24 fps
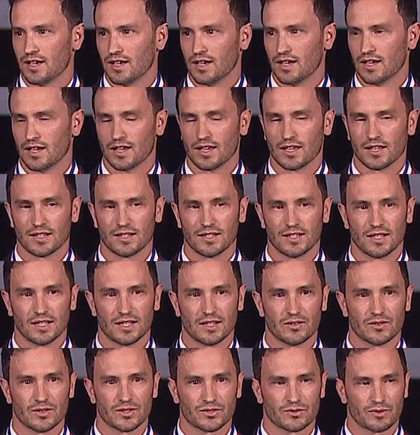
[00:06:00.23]
And
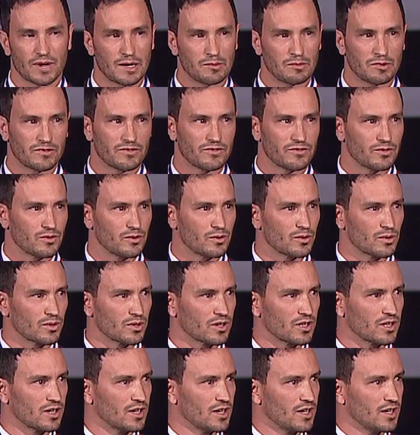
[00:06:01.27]
it was right
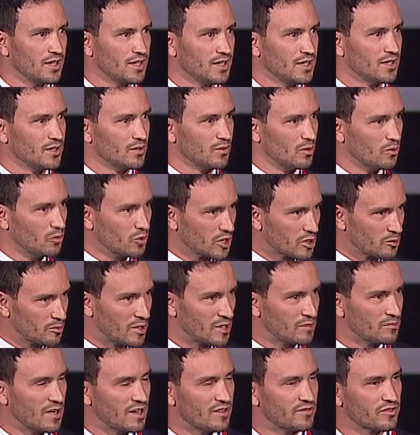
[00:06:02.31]
before what would have
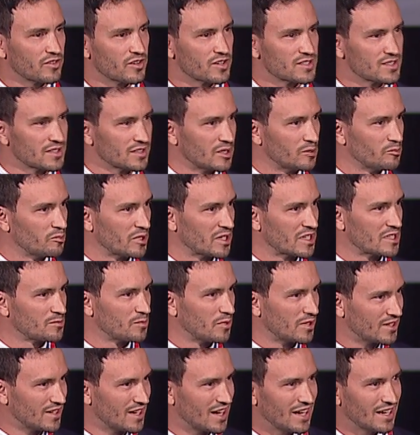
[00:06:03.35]
been my first Olympics,
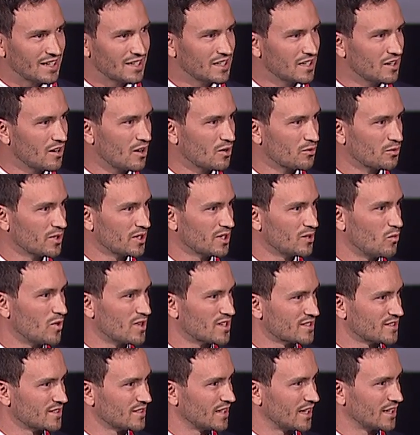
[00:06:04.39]
but you know, I
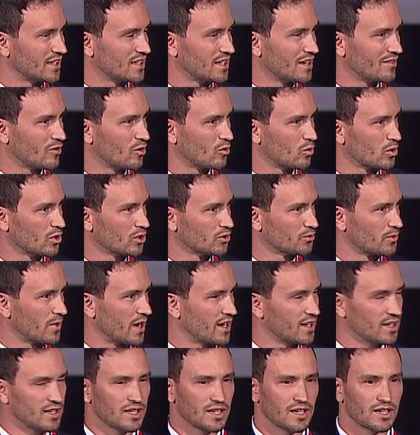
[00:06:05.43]
didn't have a world
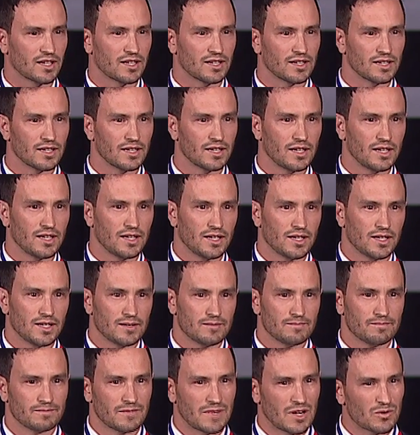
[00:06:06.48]
ranking, and
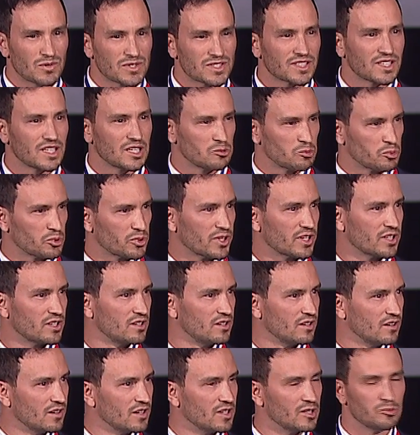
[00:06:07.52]
I was skiing pretty
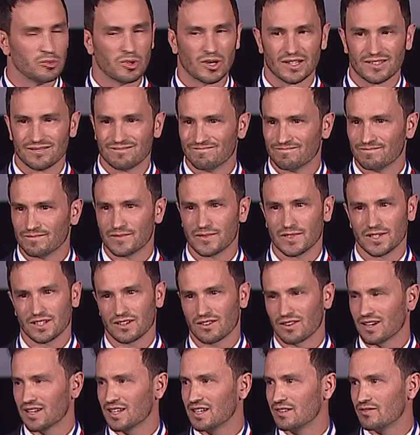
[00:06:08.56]
good, but you know,
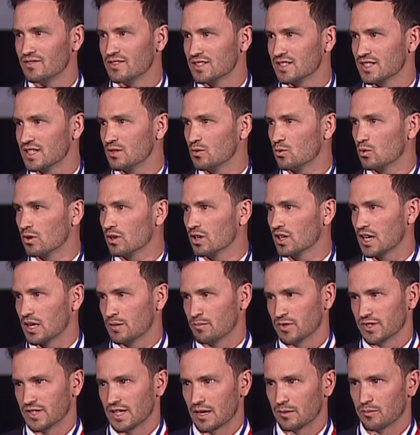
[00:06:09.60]
I didn't even ski World Cup
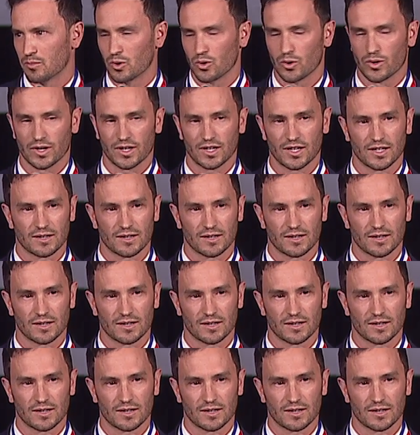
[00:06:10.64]
at that point.